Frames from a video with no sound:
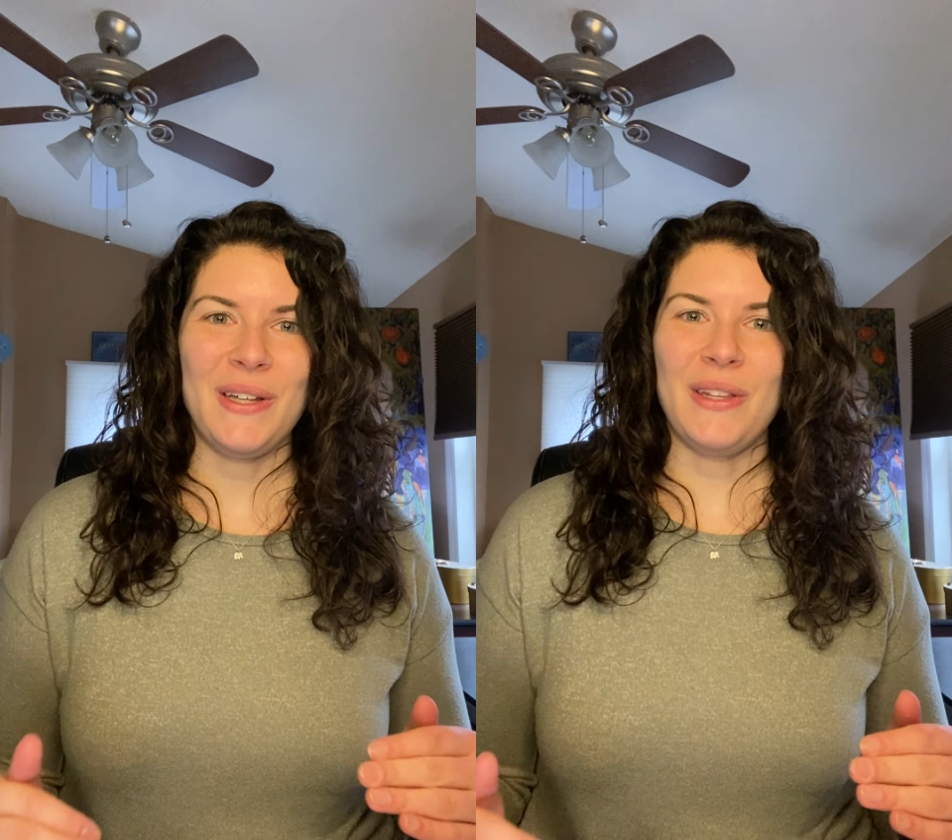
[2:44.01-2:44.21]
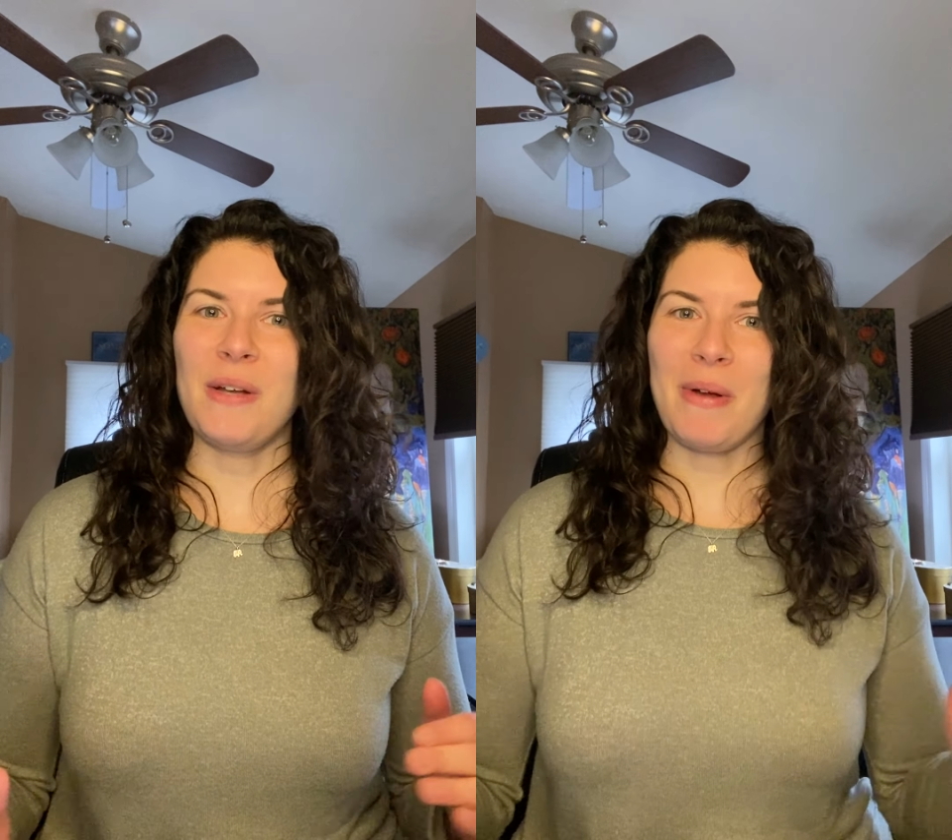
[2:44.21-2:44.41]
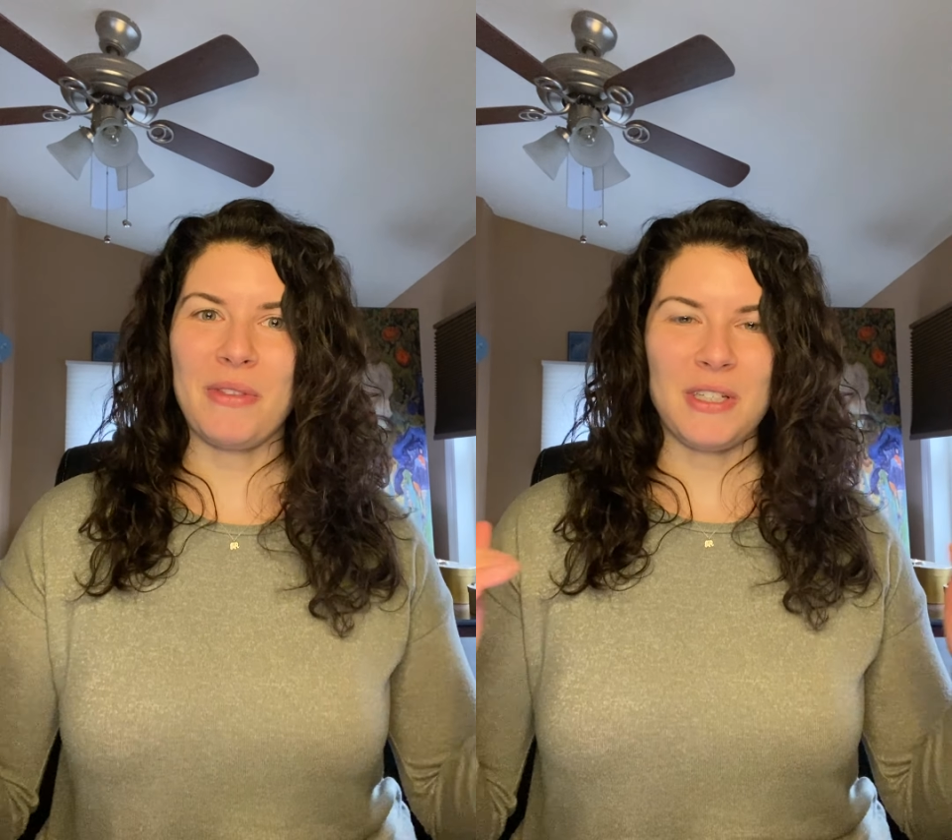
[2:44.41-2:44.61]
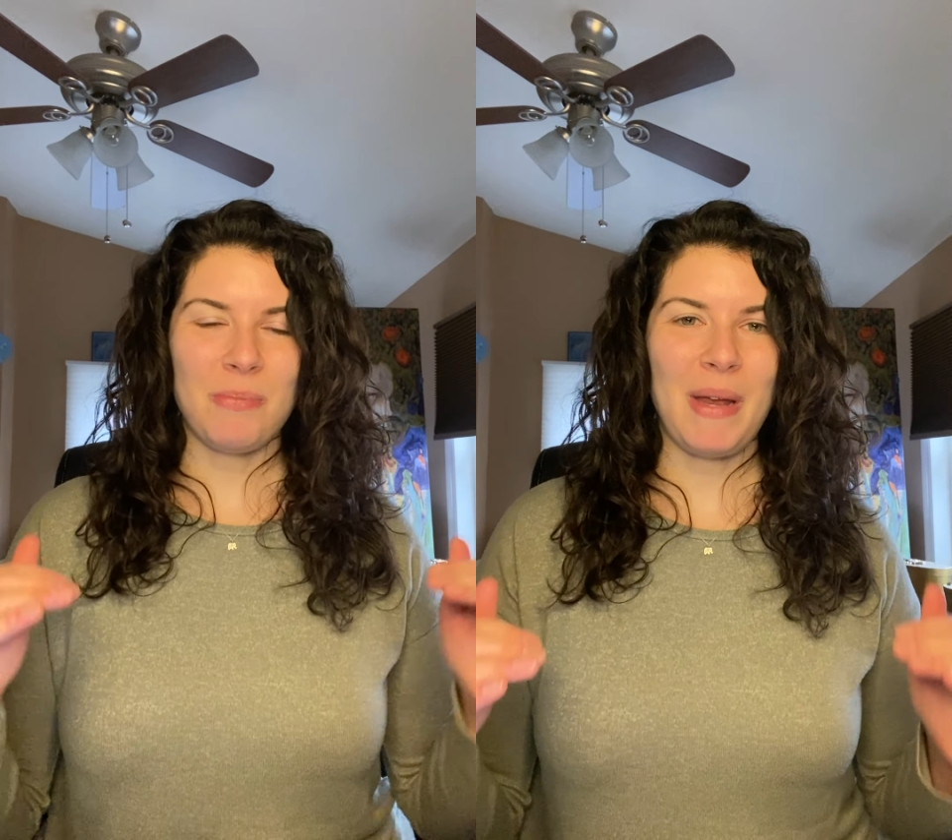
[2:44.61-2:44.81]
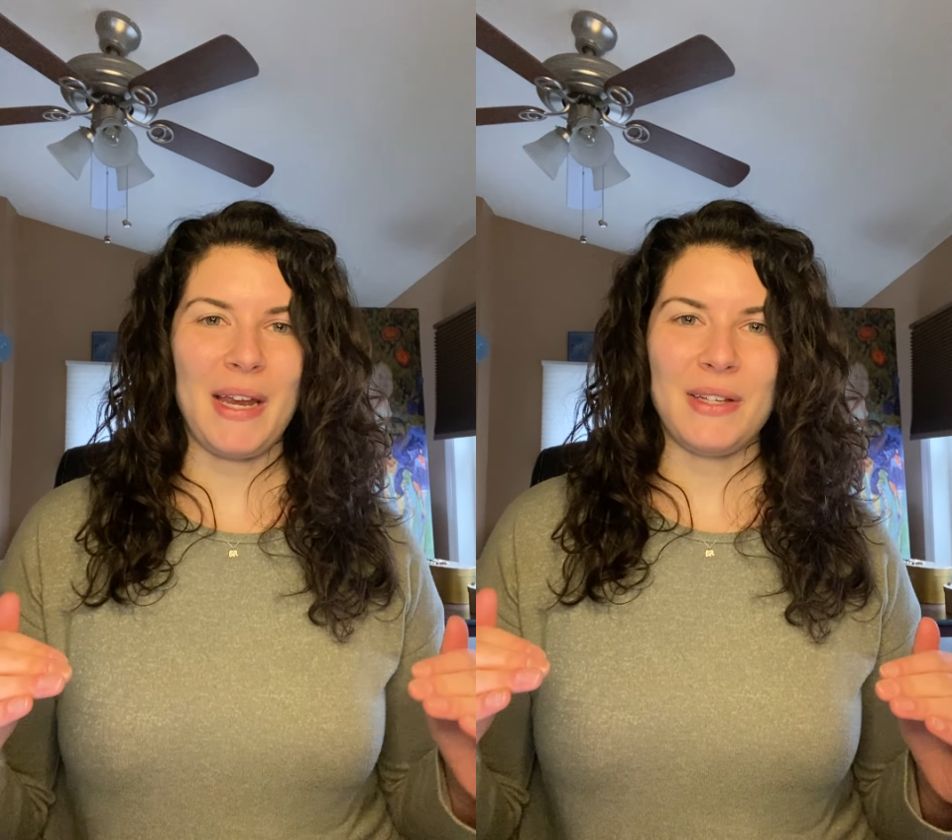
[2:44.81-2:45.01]
Think about the
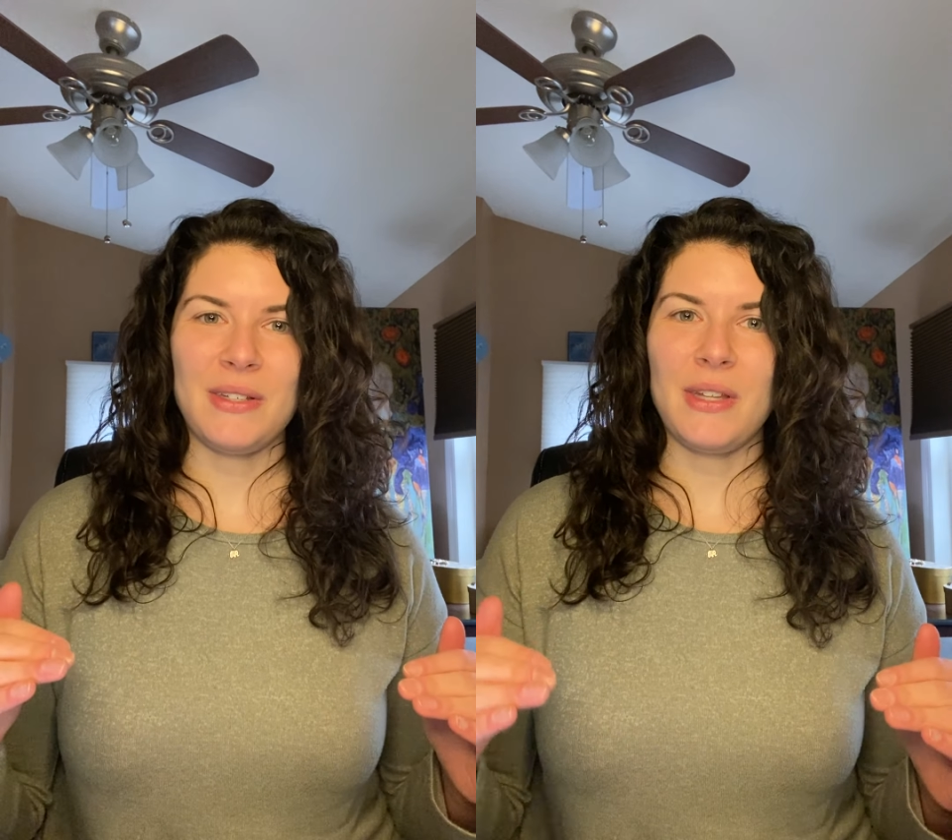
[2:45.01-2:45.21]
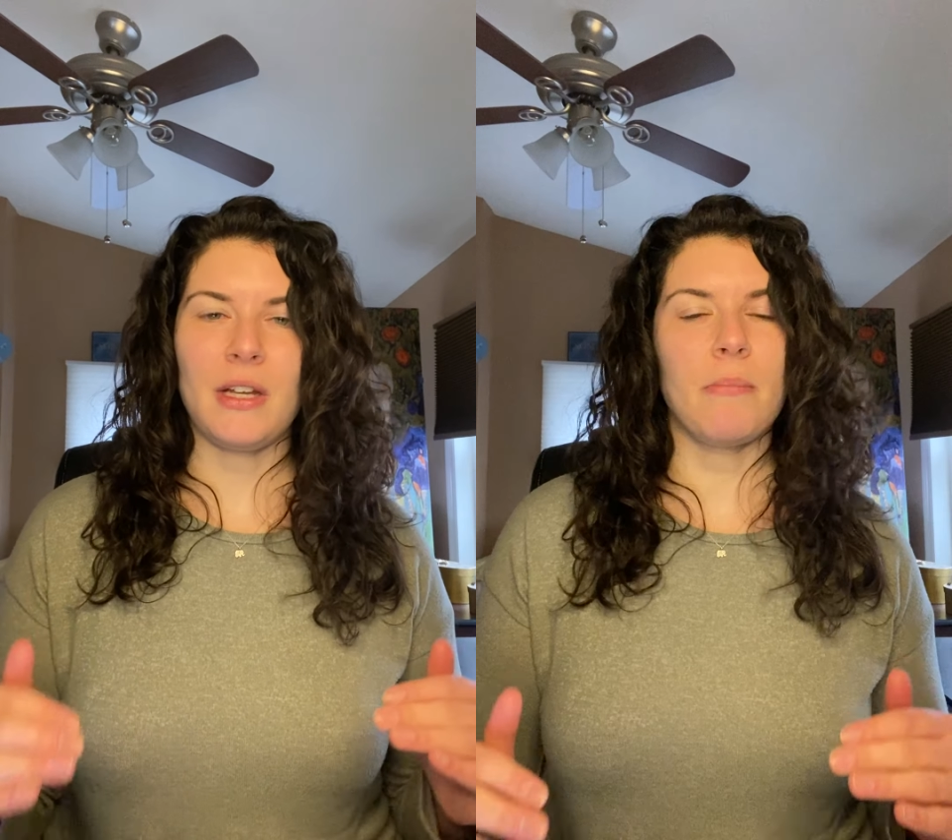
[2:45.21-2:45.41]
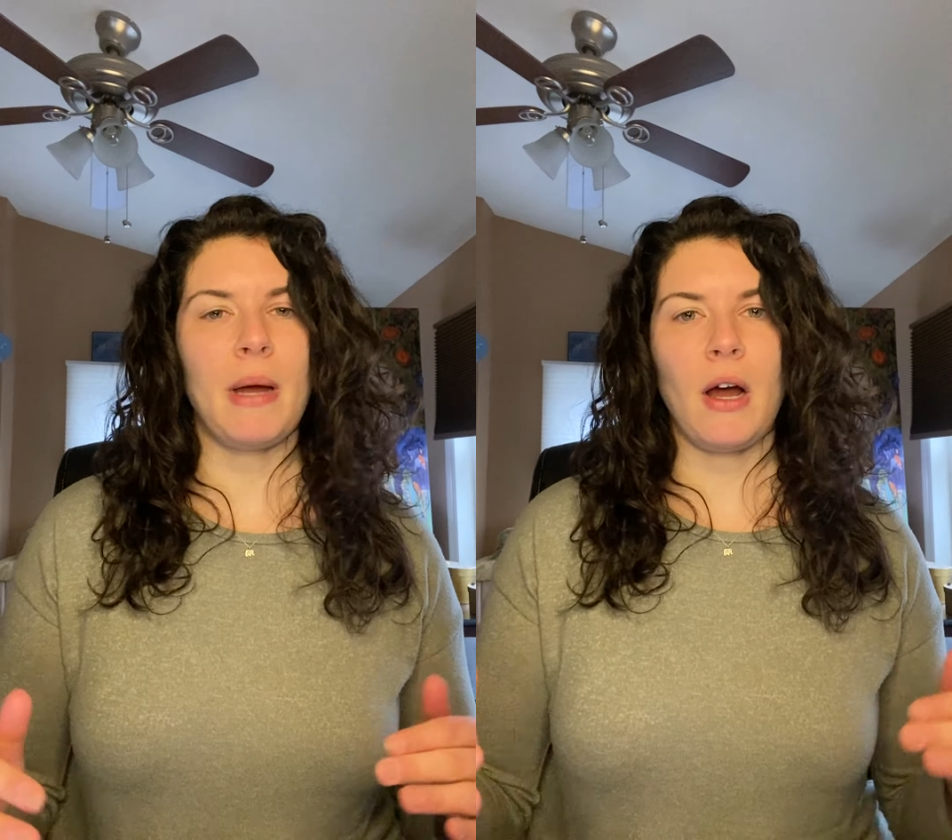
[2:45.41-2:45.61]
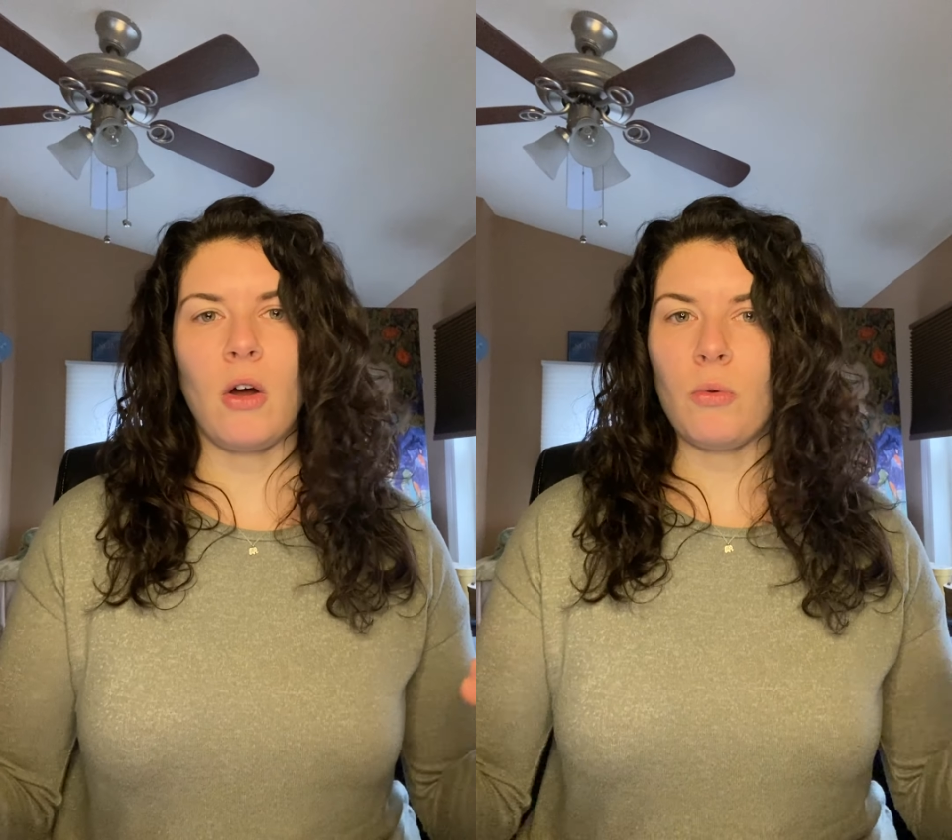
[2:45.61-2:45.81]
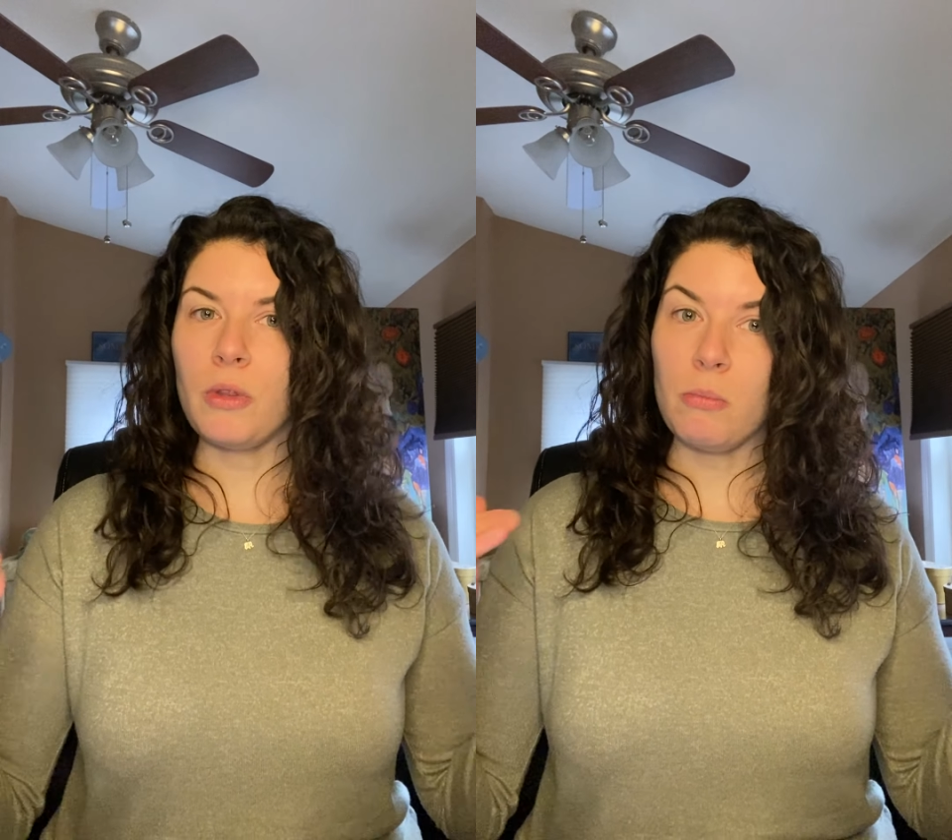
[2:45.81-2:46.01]
space. Think about the